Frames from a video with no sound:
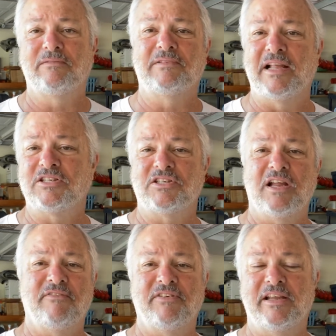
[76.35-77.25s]
that
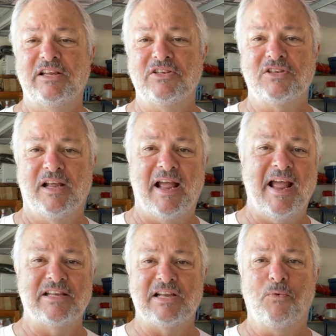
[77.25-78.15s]
stuff is
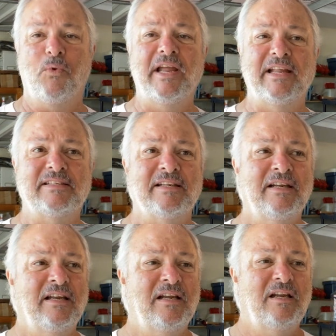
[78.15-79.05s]
as I went,
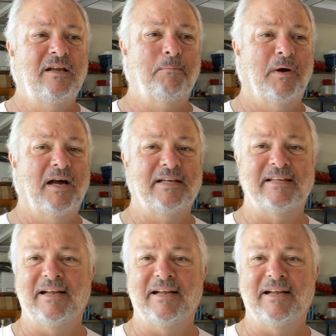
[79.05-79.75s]
but